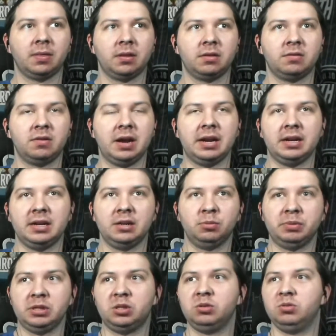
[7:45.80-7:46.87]
Granted, it'll
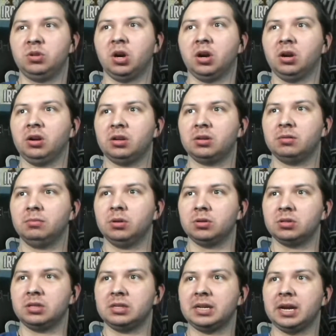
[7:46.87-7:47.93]
be too dark most
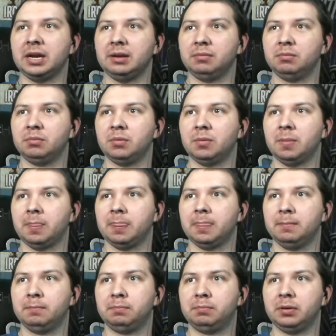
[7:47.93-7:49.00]
of the time,
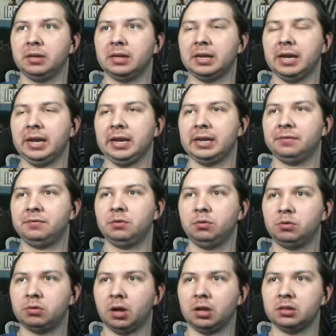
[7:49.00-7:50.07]
but like if you
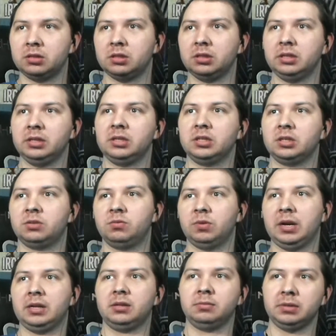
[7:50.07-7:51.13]
constantly just
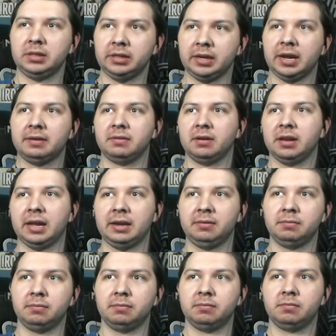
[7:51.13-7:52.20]
randomly have a light
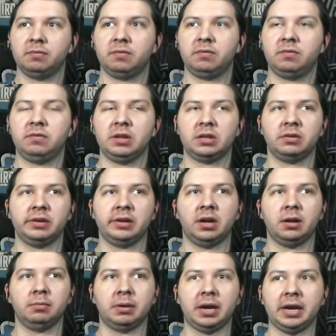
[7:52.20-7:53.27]
flickering
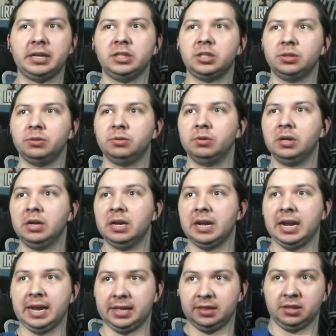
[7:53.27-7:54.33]
on behind you
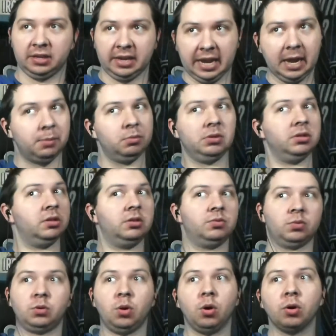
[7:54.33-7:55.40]
and the camera is
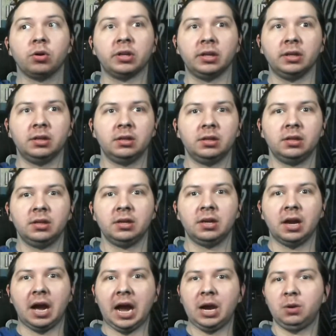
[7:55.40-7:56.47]
recording,
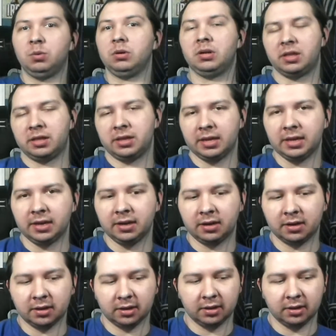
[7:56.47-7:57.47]
I would think